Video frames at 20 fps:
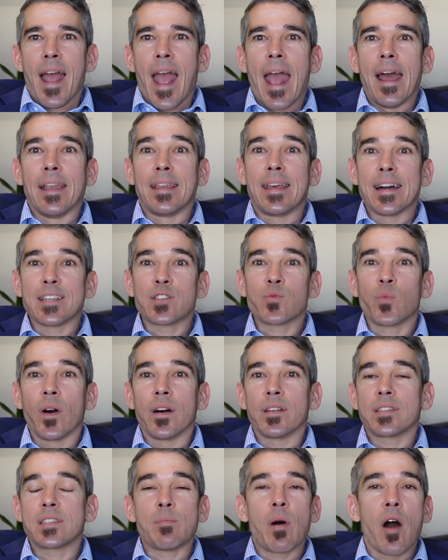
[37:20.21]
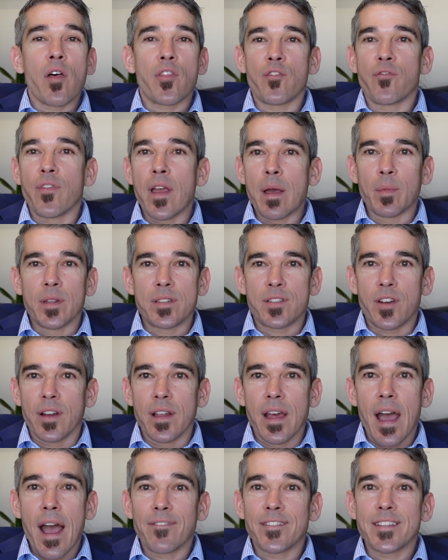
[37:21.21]
And guess what? Some other families are
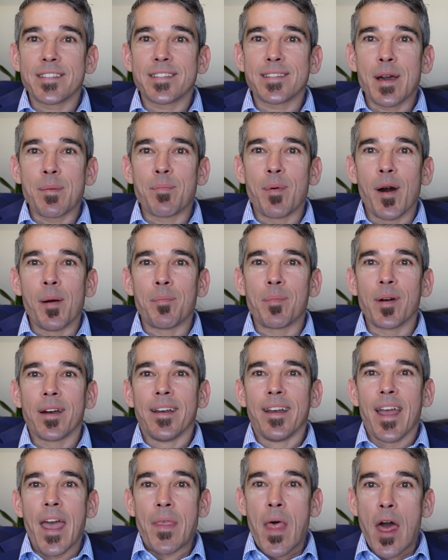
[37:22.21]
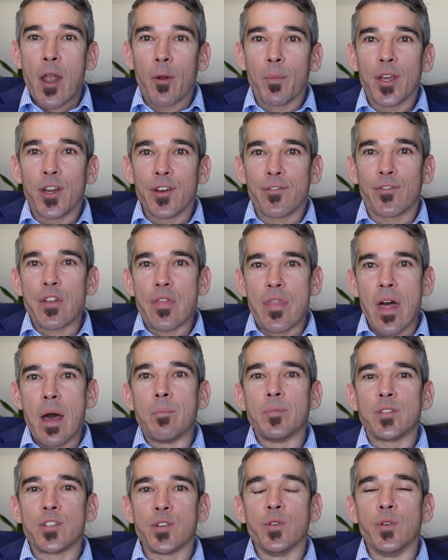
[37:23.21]
going to have to step up, and that'll be good for
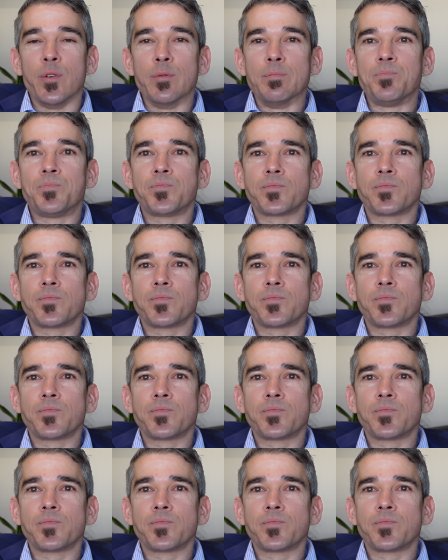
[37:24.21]
them too.